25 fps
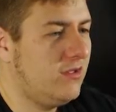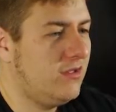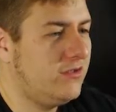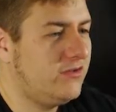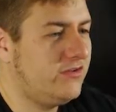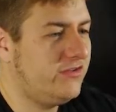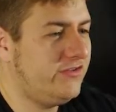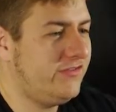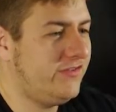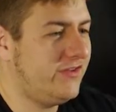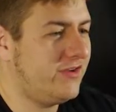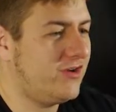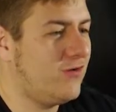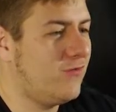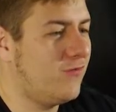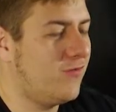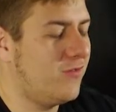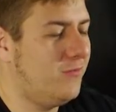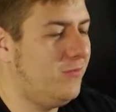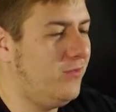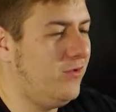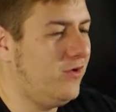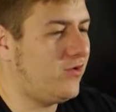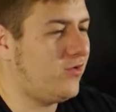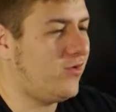She's like over the
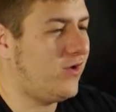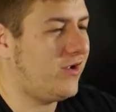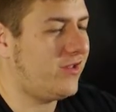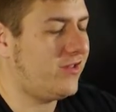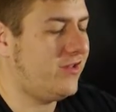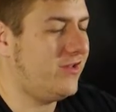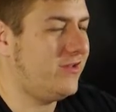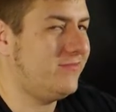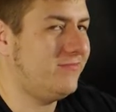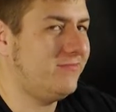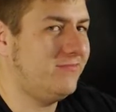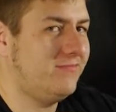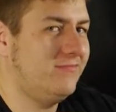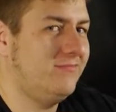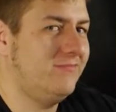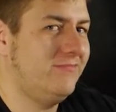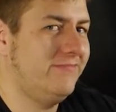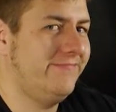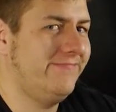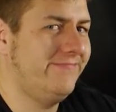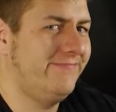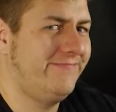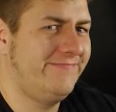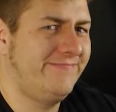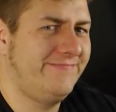book rack, like,
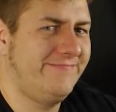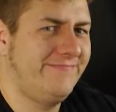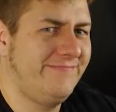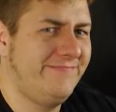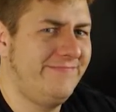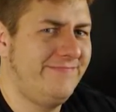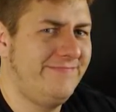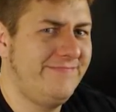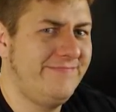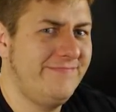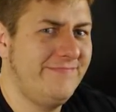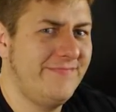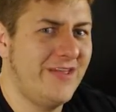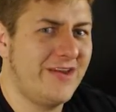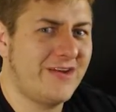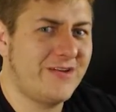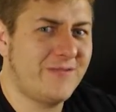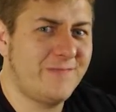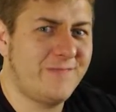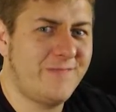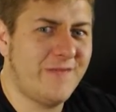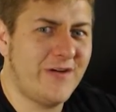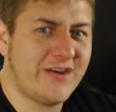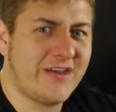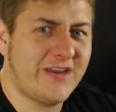I can
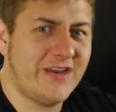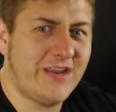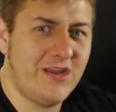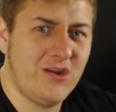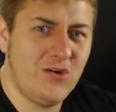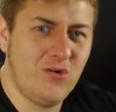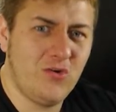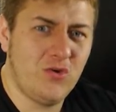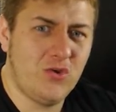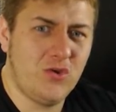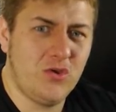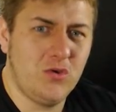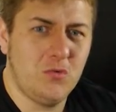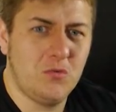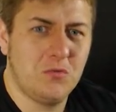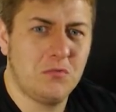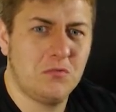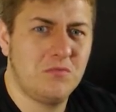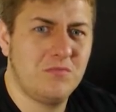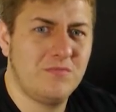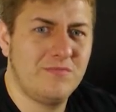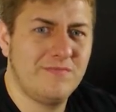fucking hear you.